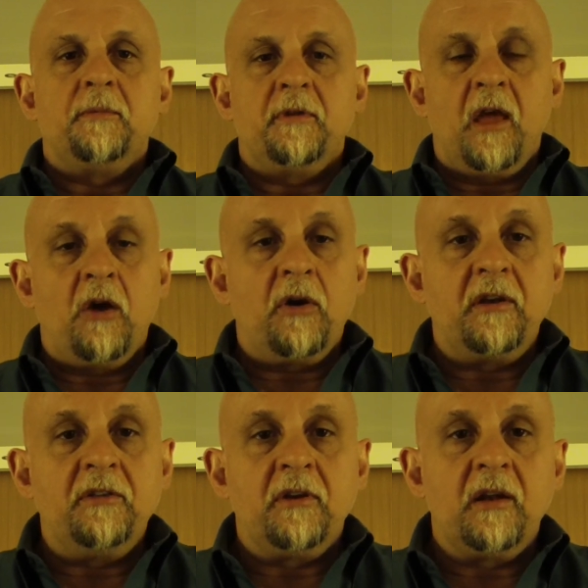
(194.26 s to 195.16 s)
Now,
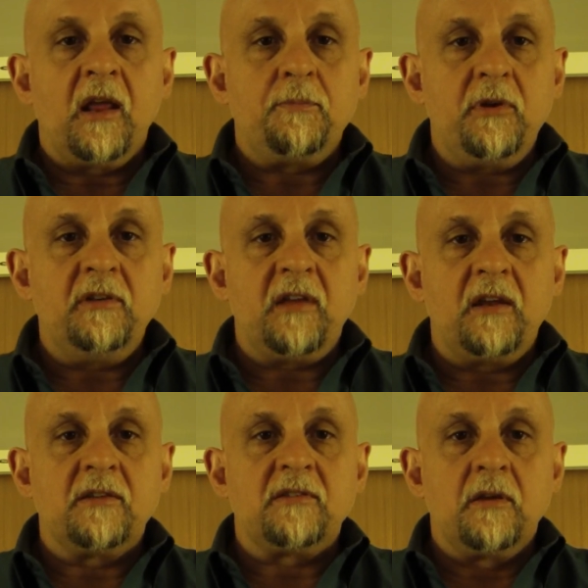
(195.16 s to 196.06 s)
on Ethernet I P,
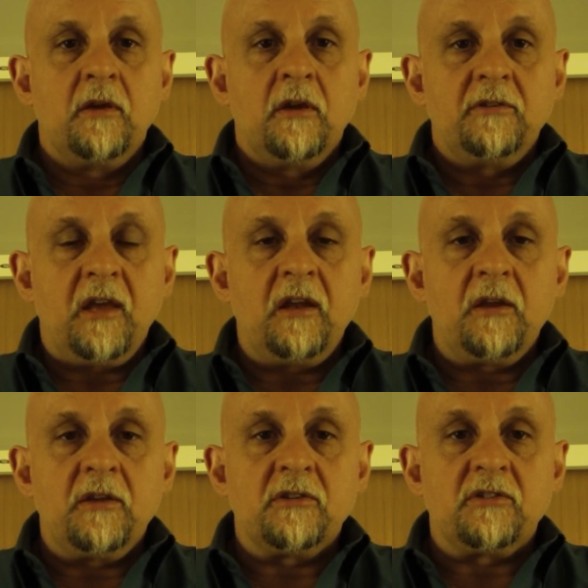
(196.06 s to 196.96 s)
data's
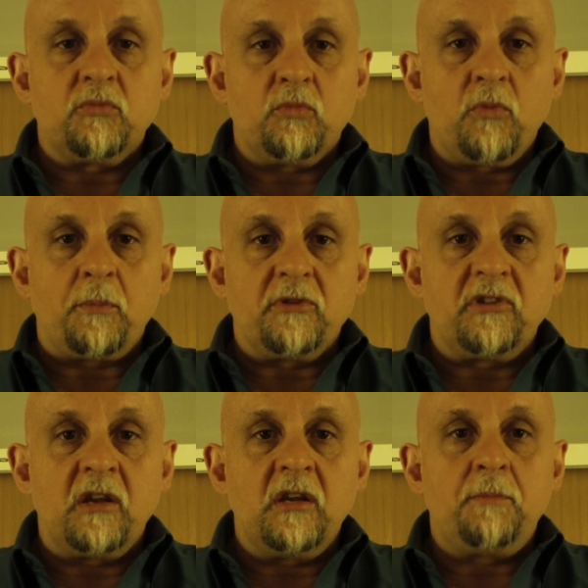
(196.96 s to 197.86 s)
Data is
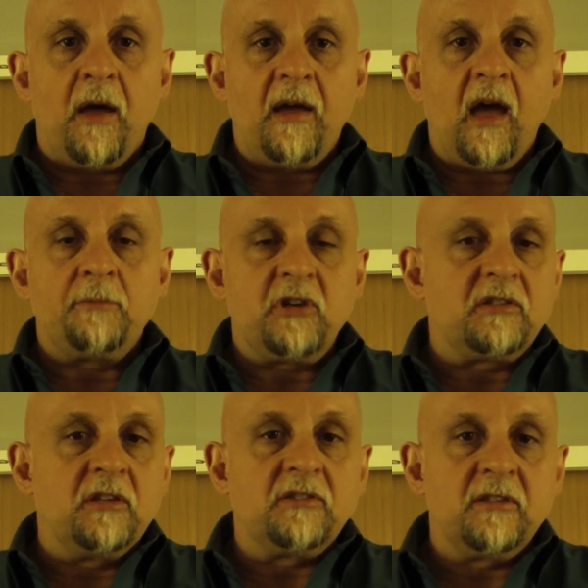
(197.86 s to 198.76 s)
represented by
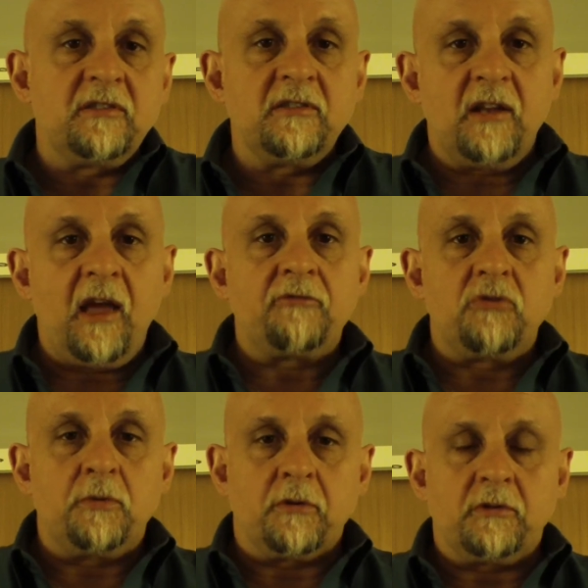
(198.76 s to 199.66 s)
objects, instances, and
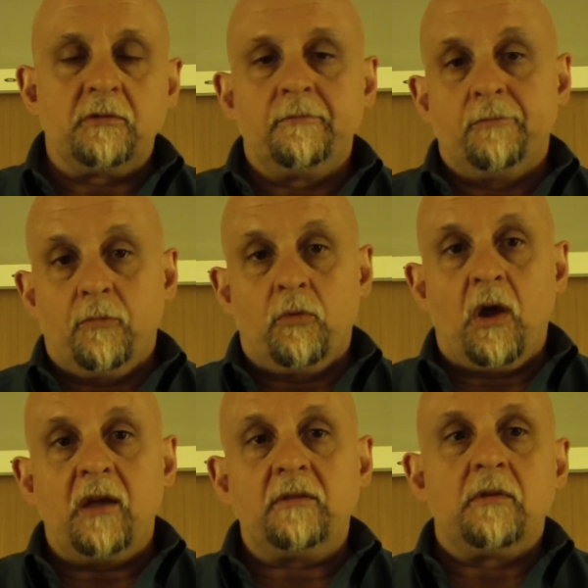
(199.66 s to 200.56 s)
attributes,
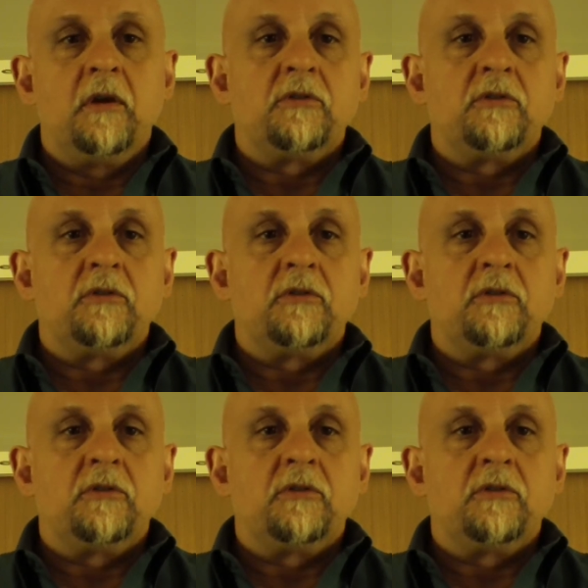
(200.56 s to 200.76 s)
right?